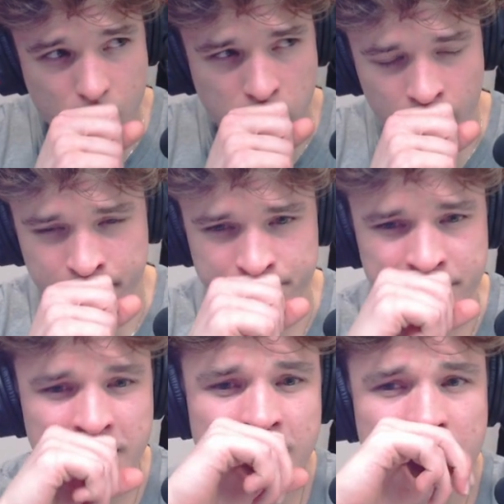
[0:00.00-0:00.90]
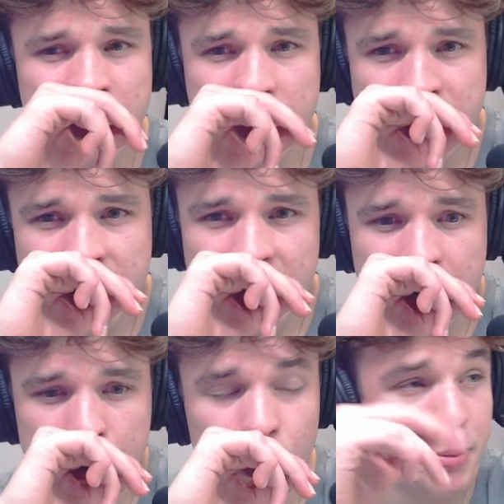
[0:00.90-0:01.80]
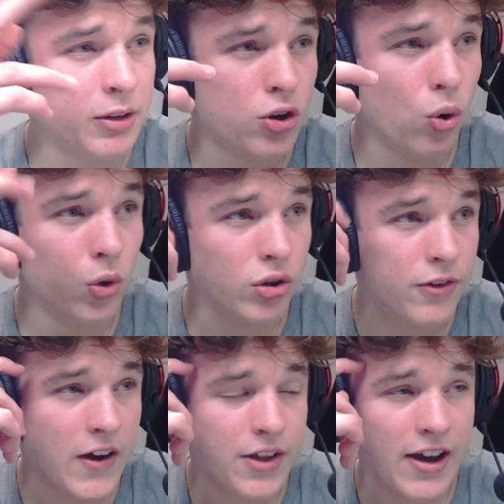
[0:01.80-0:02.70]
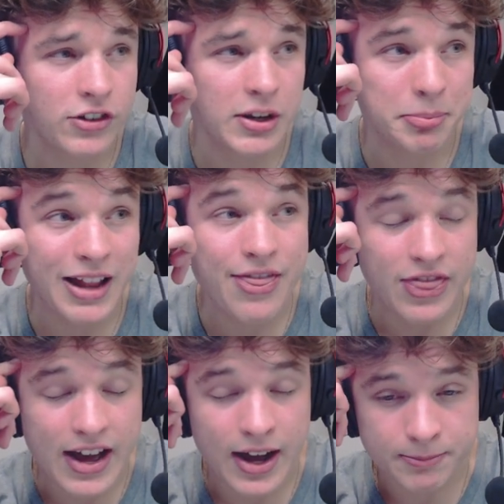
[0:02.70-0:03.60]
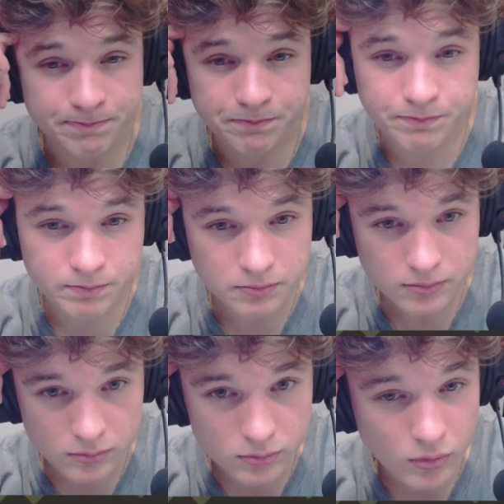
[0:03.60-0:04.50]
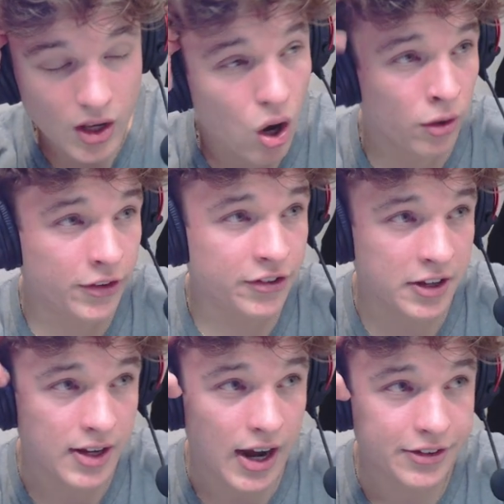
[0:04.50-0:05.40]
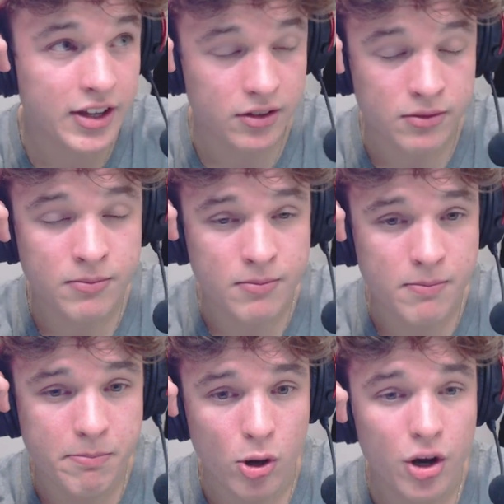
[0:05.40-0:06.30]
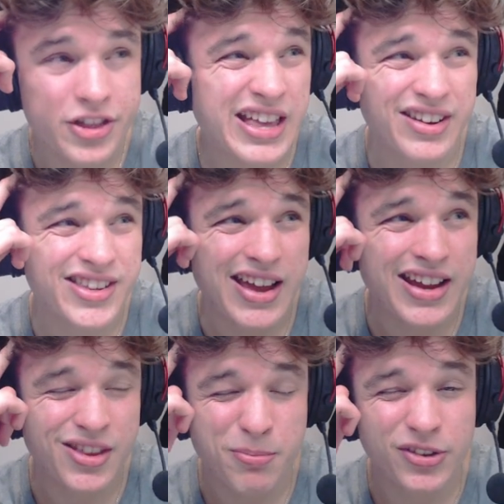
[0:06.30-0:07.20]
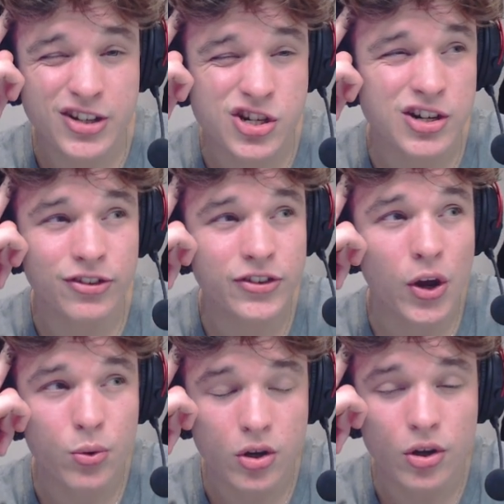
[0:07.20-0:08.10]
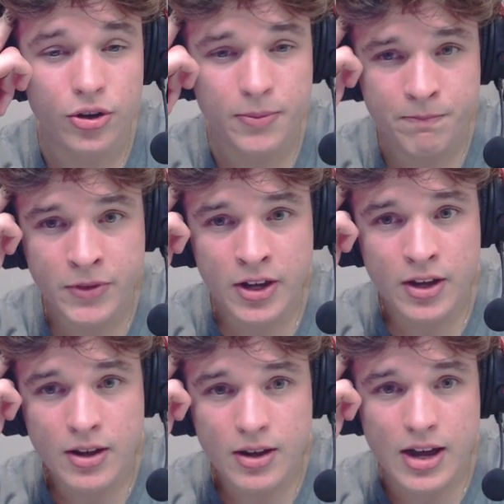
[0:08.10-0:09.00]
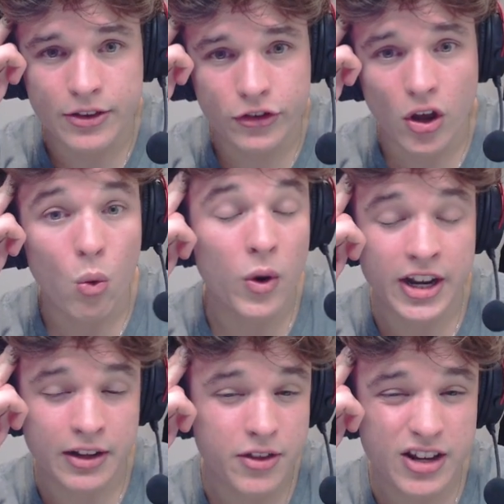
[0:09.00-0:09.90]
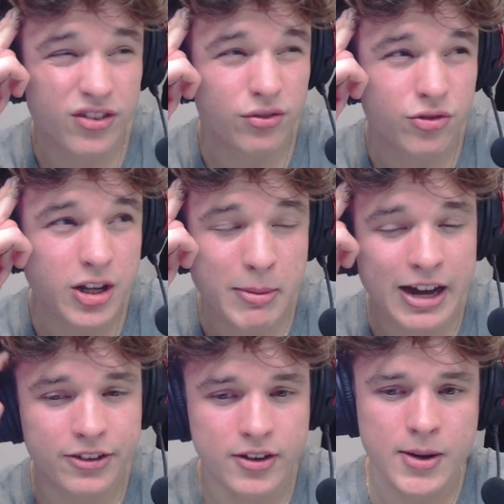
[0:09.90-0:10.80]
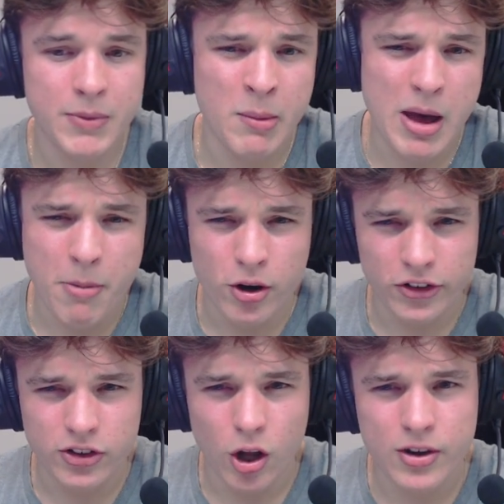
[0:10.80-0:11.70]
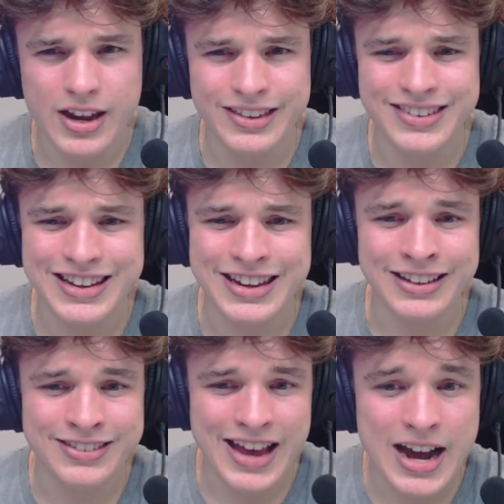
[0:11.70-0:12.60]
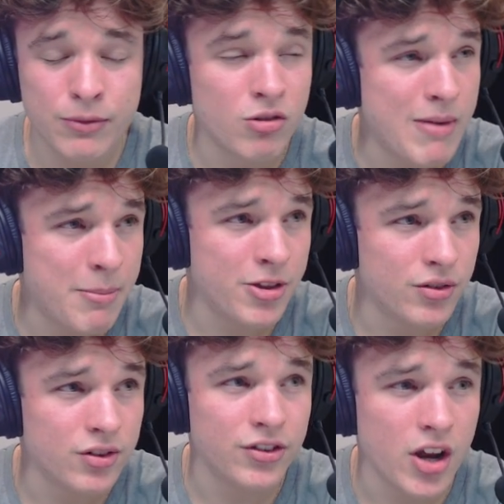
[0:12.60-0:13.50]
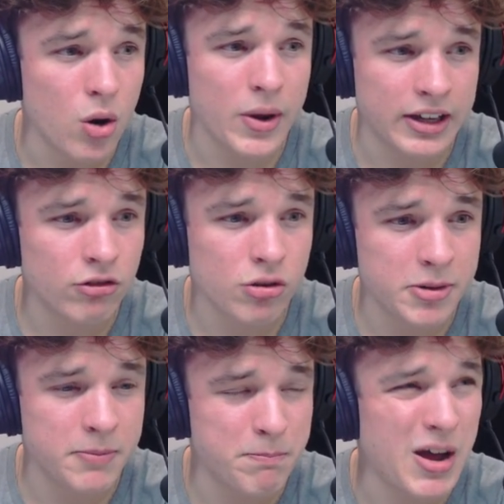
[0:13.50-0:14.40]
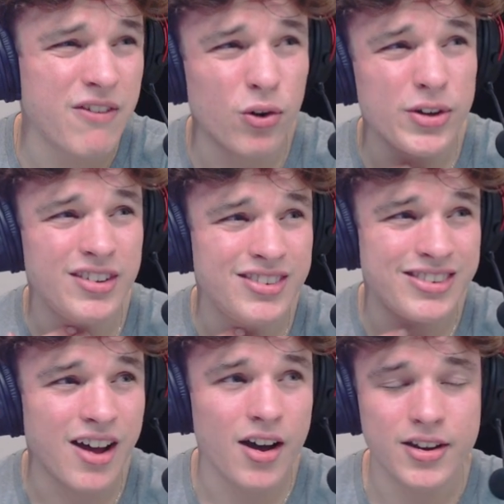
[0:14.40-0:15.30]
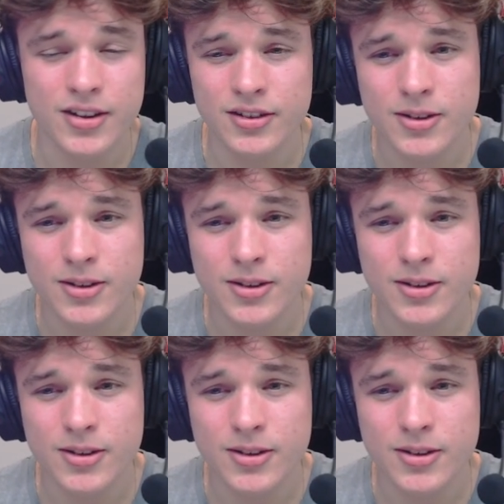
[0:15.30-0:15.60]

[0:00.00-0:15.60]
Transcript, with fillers: it would have been cooler if I'd have actually planned that honestly, I didn't. But at the end of the day, the position is so good and so winning that it doesn't really matter. And my opponent's clock is ticking down. Remember, there is no increment. My voice is dying.